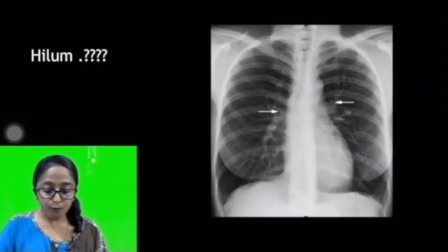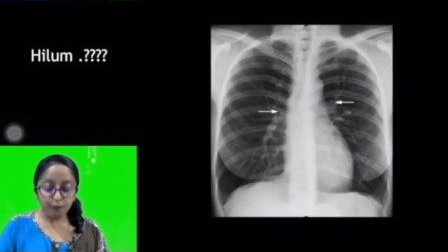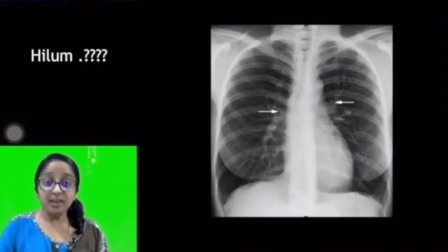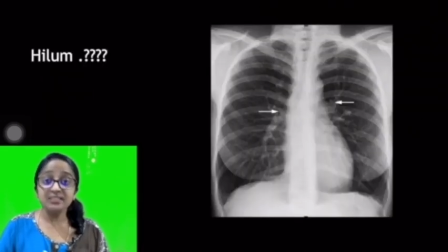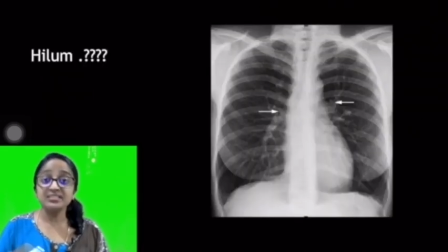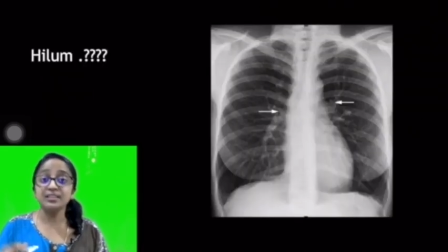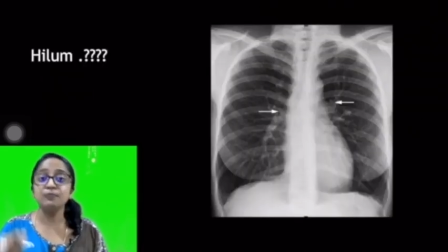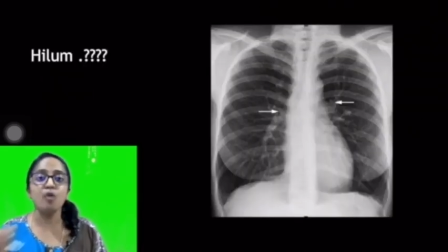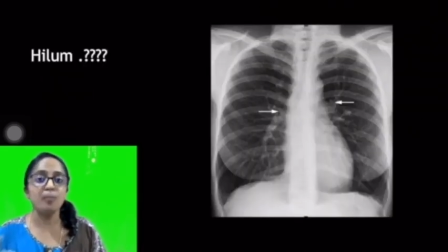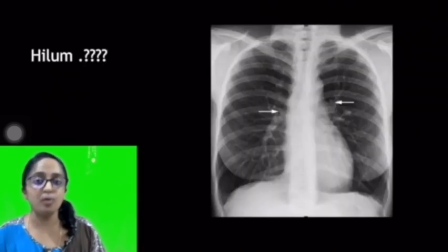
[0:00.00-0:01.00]
First
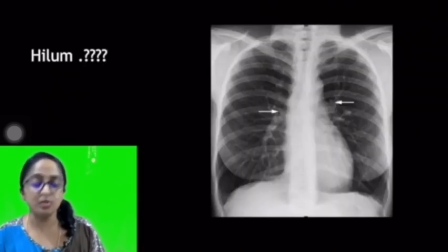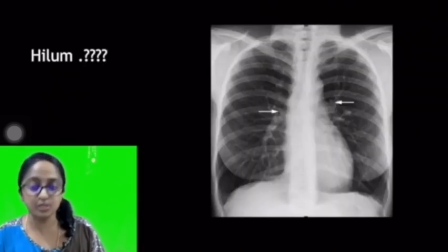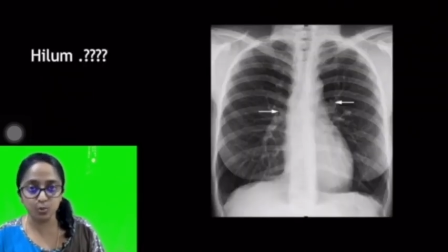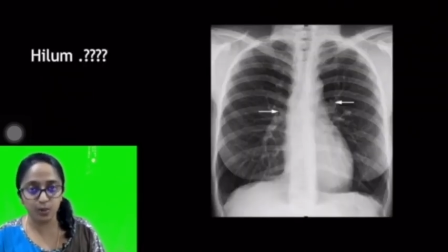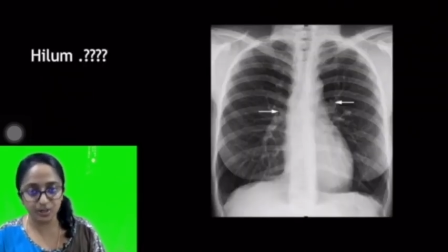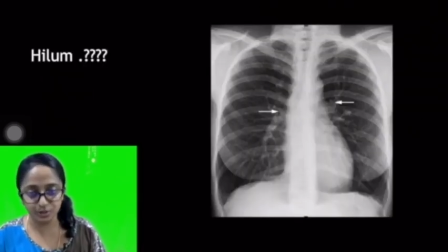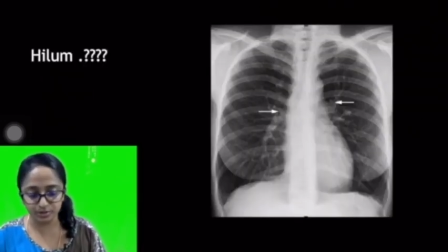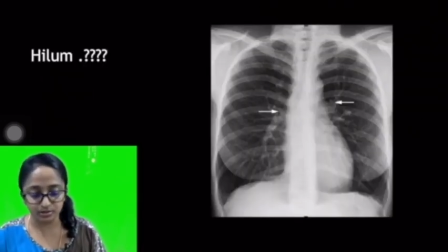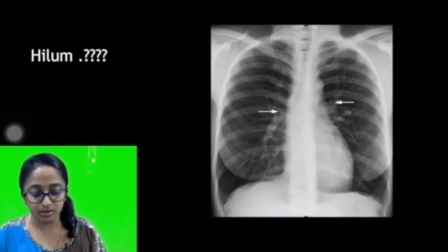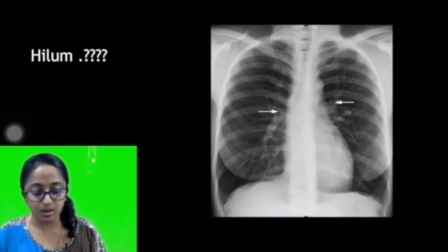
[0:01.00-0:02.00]
and foremost
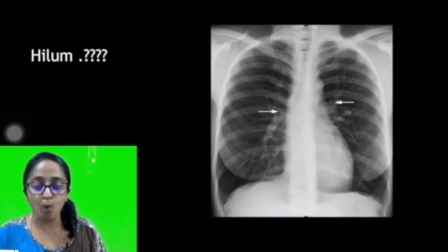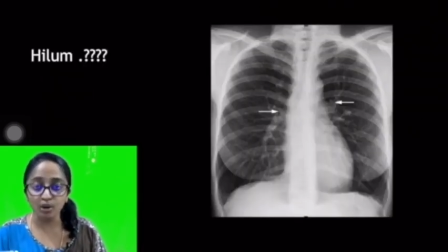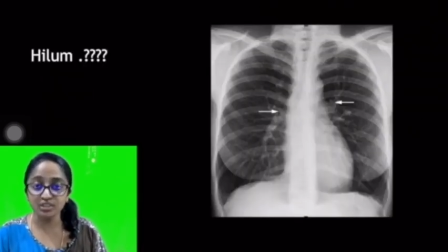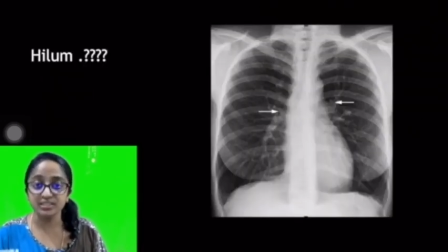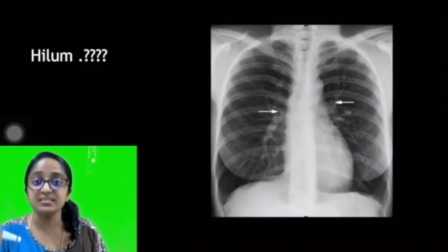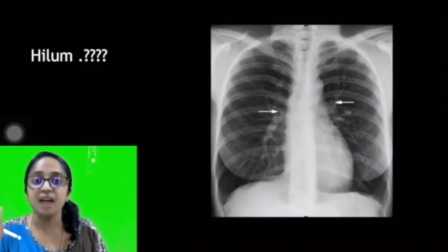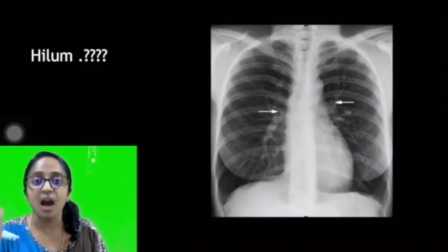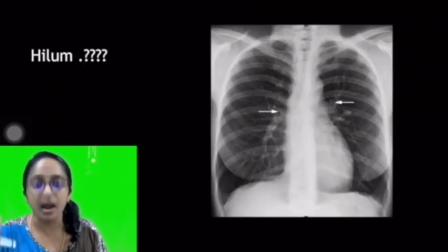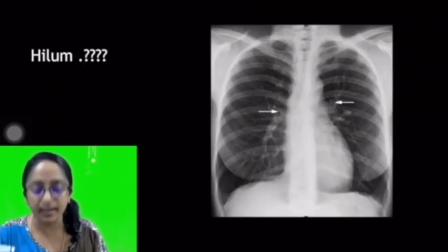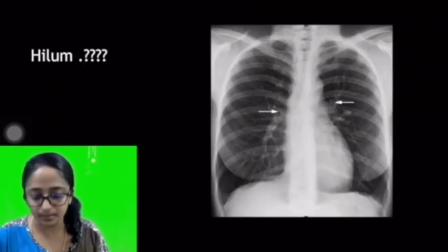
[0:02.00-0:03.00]
question, what is
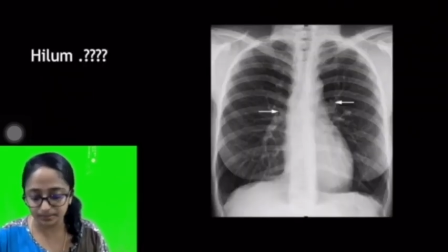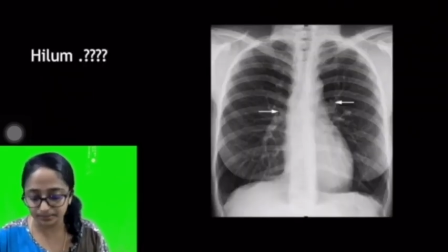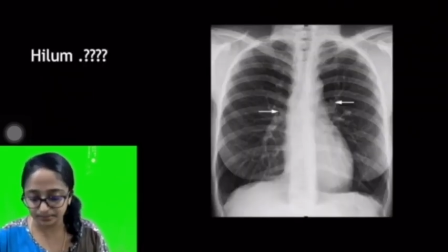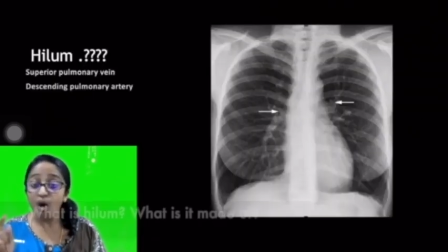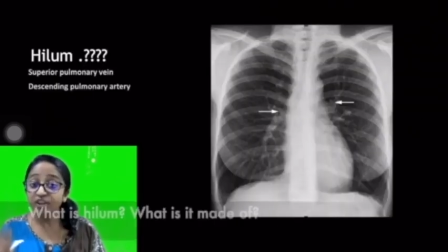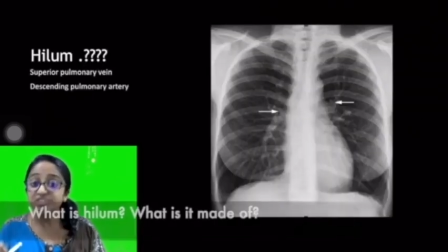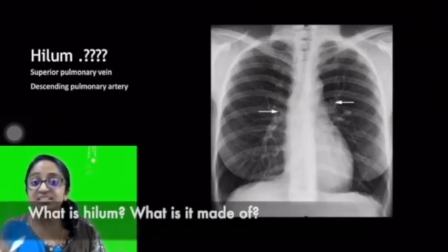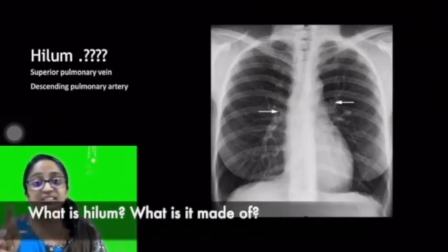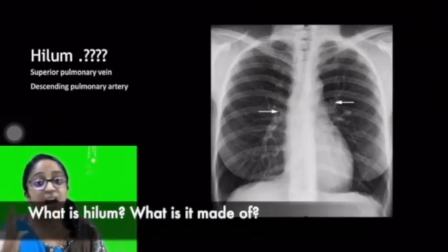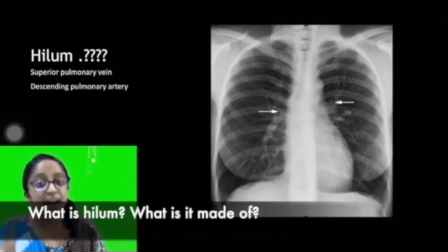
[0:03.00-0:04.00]
hilum?
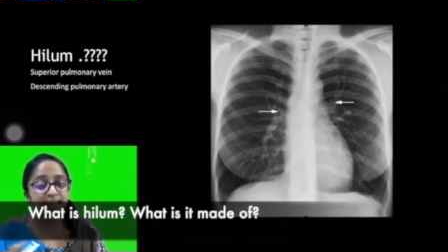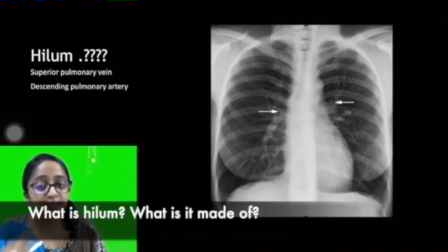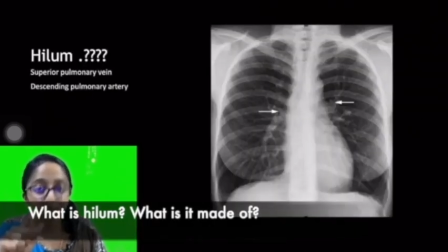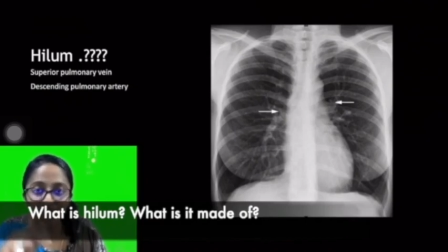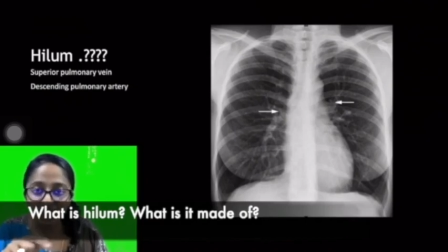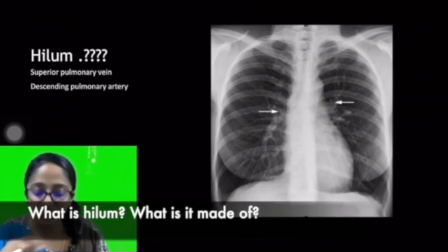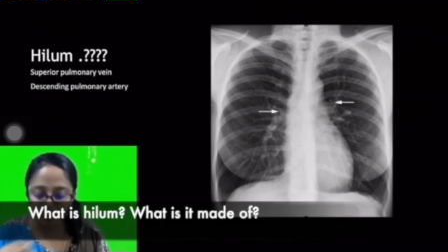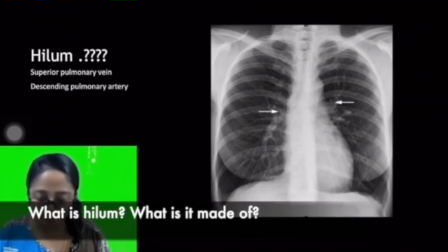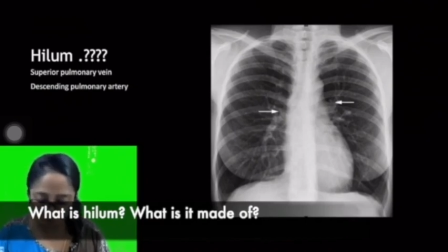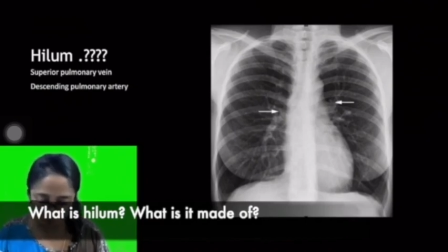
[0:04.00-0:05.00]
What is hilum made
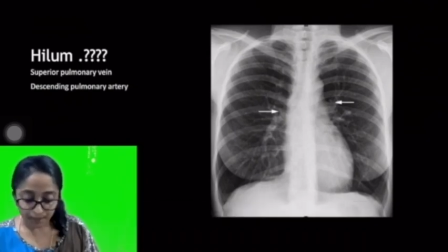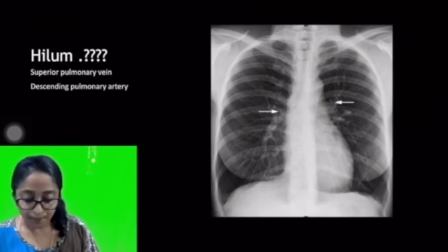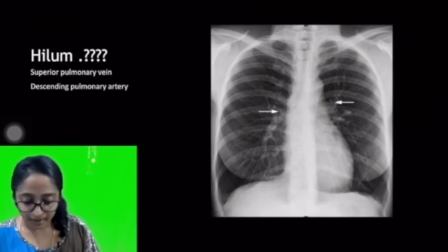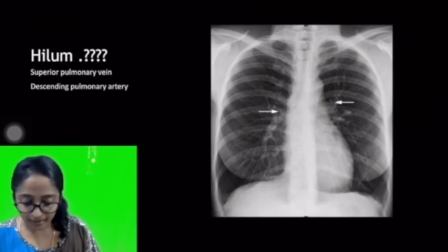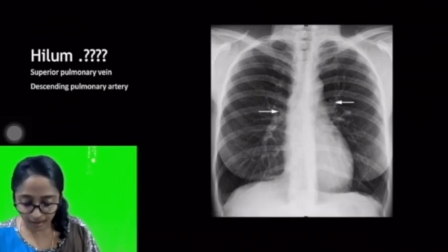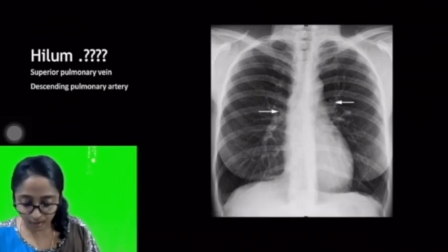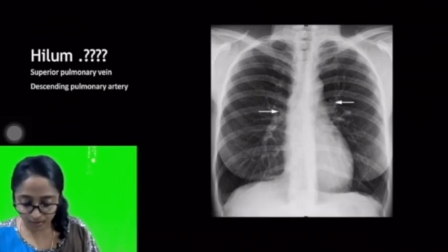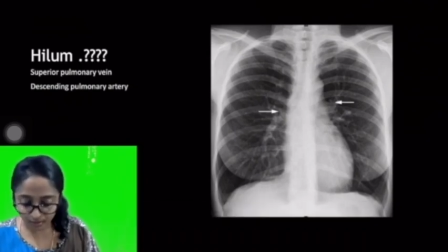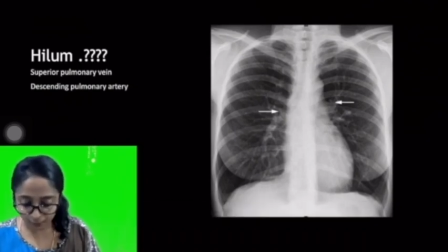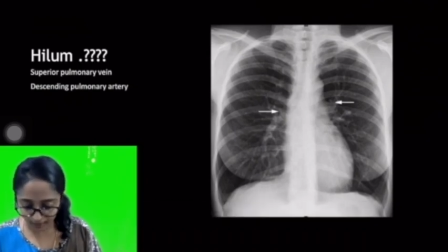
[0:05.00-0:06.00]
of? I'm marking
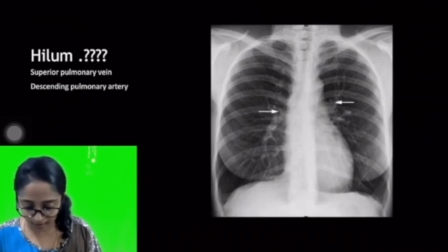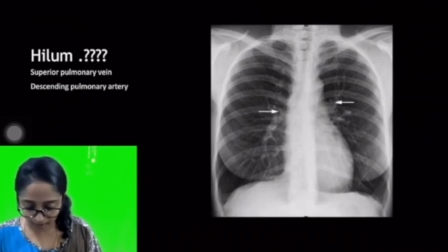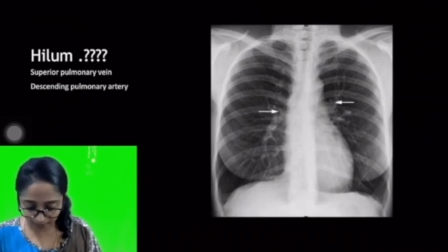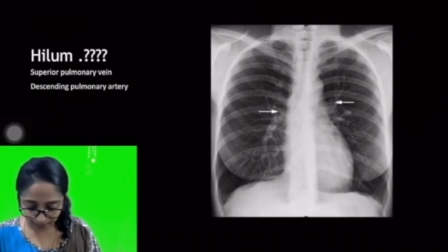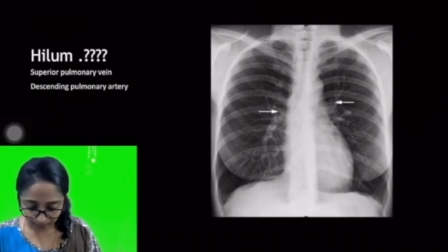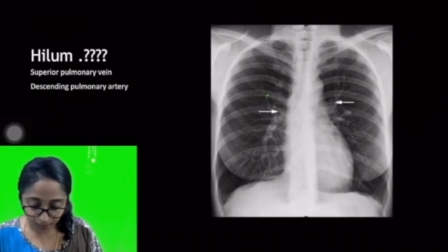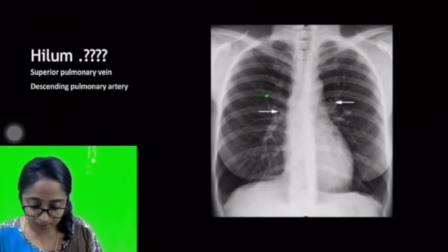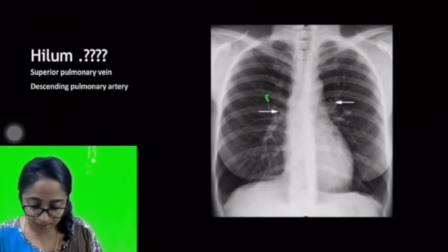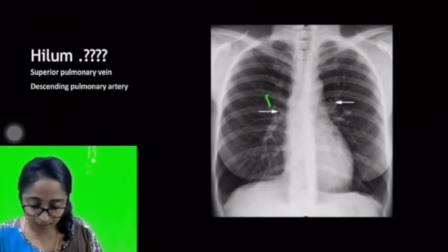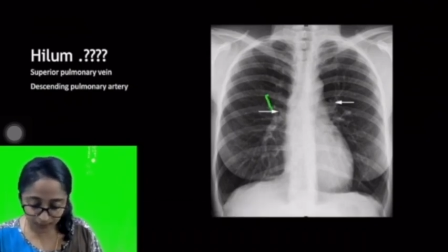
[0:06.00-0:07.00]
out in the figure.
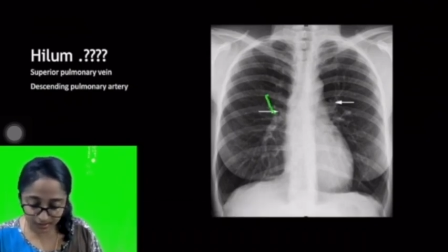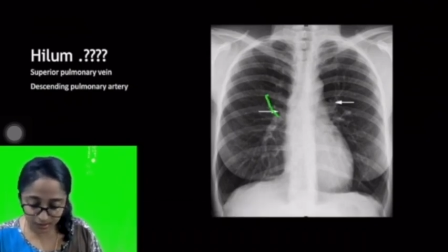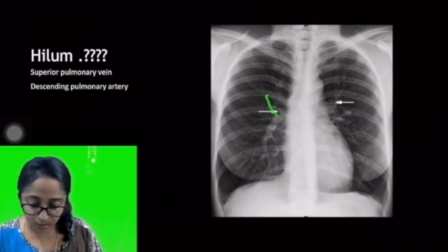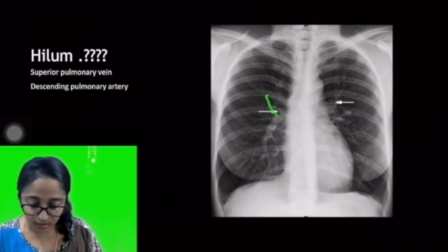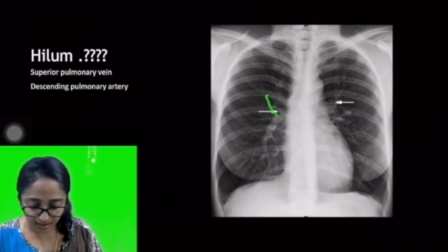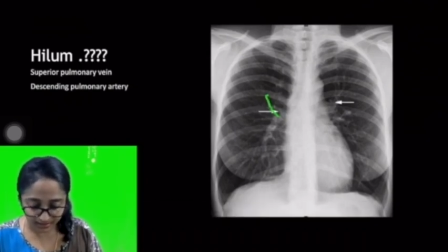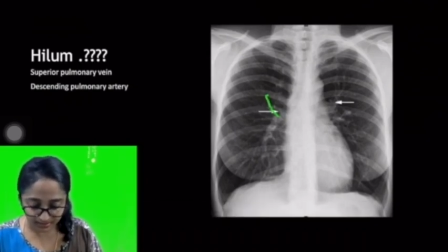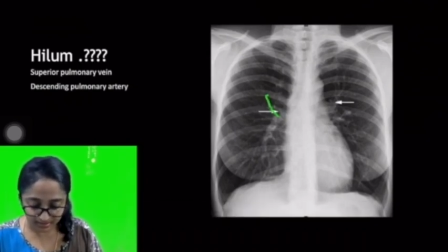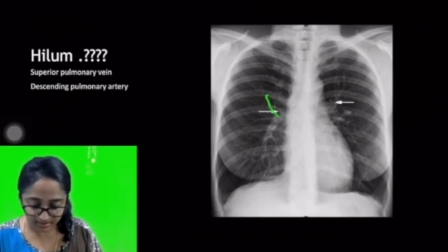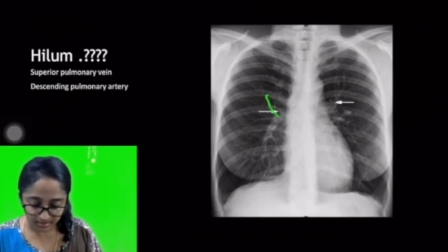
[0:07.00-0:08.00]
Observe these two
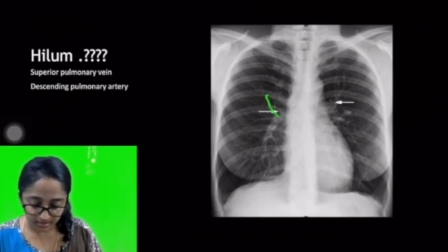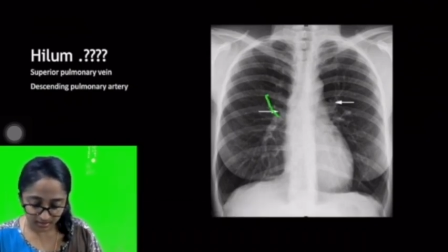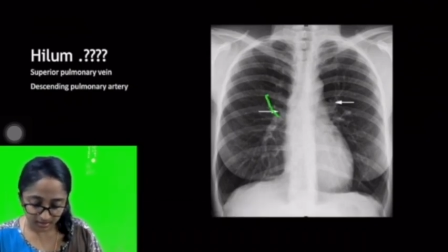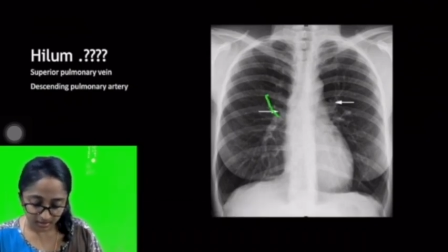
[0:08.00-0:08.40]
lines.